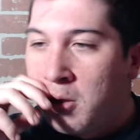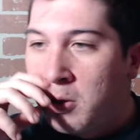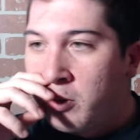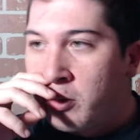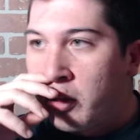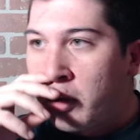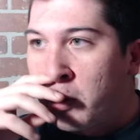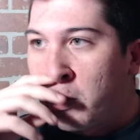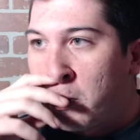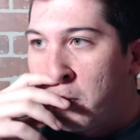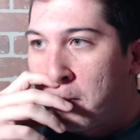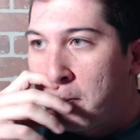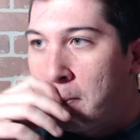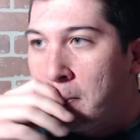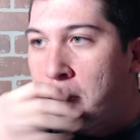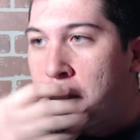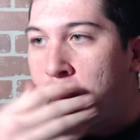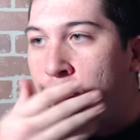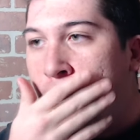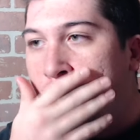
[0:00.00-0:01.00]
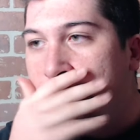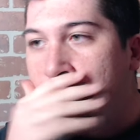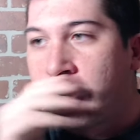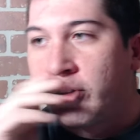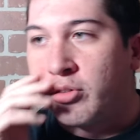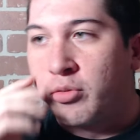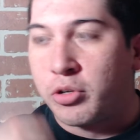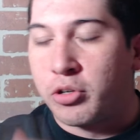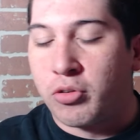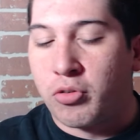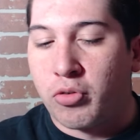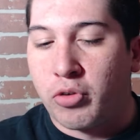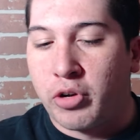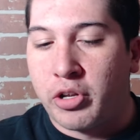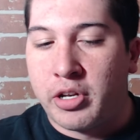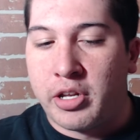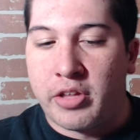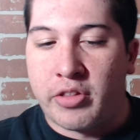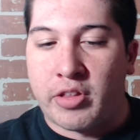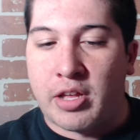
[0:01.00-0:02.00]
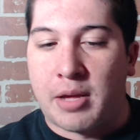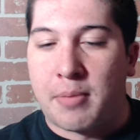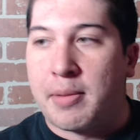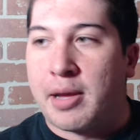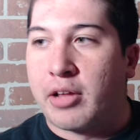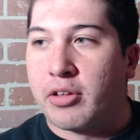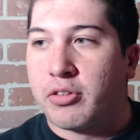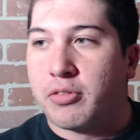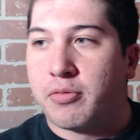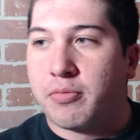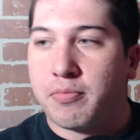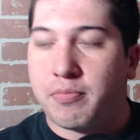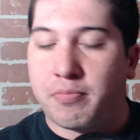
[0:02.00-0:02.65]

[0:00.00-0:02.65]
So prior to recording this, I'm about.